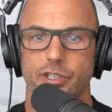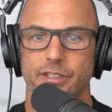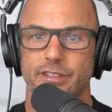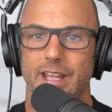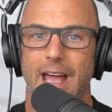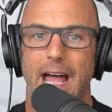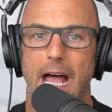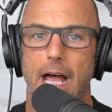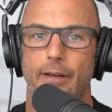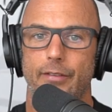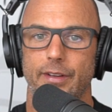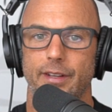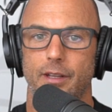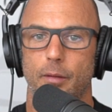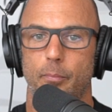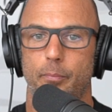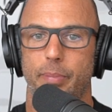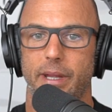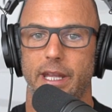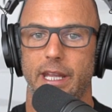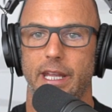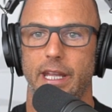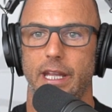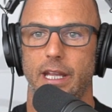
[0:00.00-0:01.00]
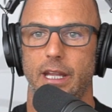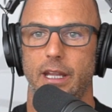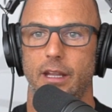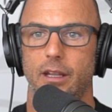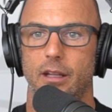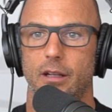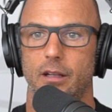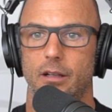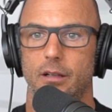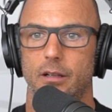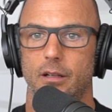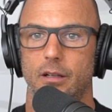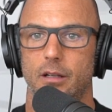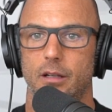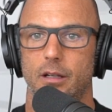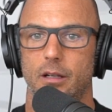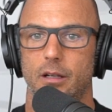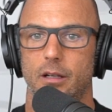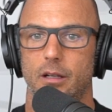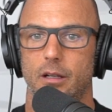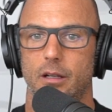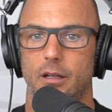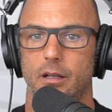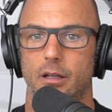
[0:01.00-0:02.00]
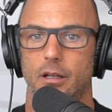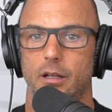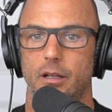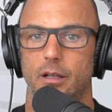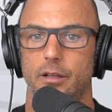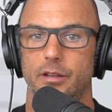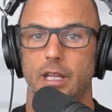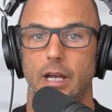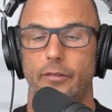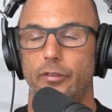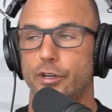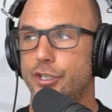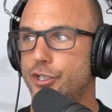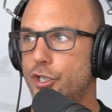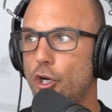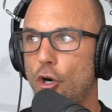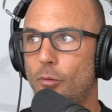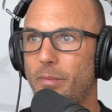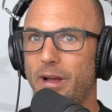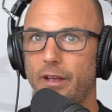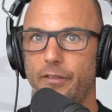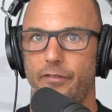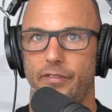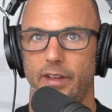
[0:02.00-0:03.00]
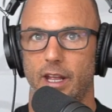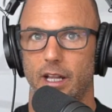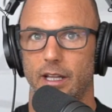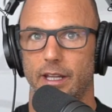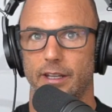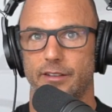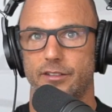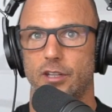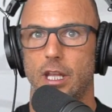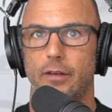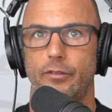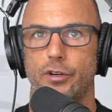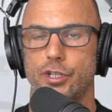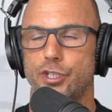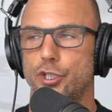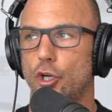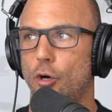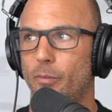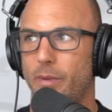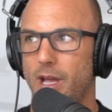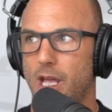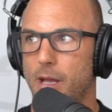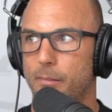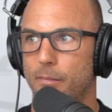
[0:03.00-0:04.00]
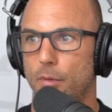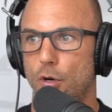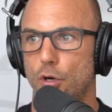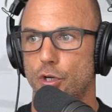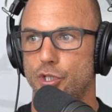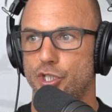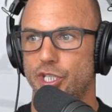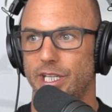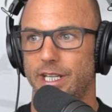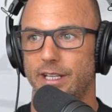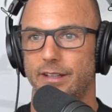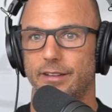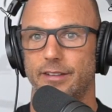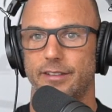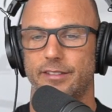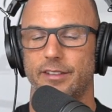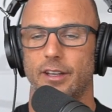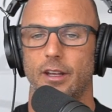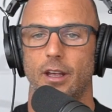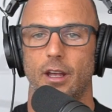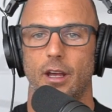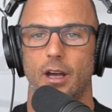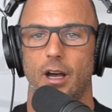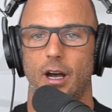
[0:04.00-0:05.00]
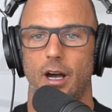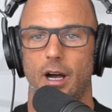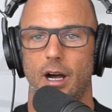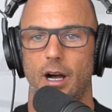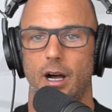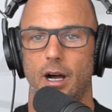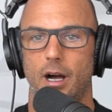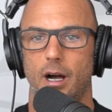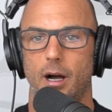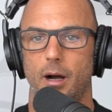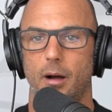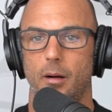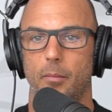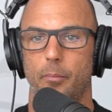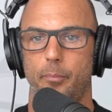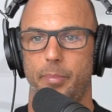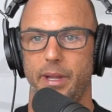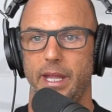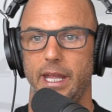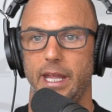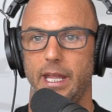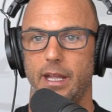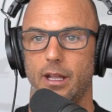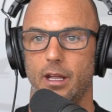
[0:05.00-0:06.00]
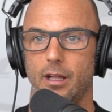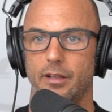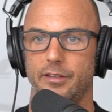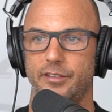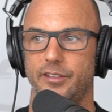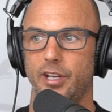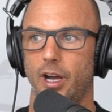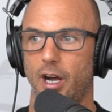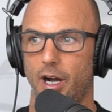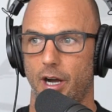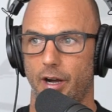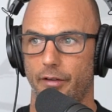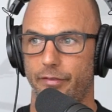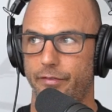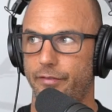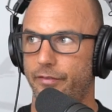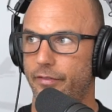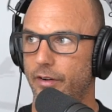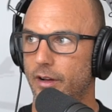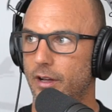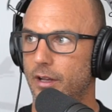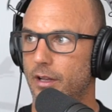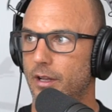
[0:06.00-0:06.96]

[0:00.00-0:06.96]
just having to be, never show my feelings, never show my emotions, uh, being tough,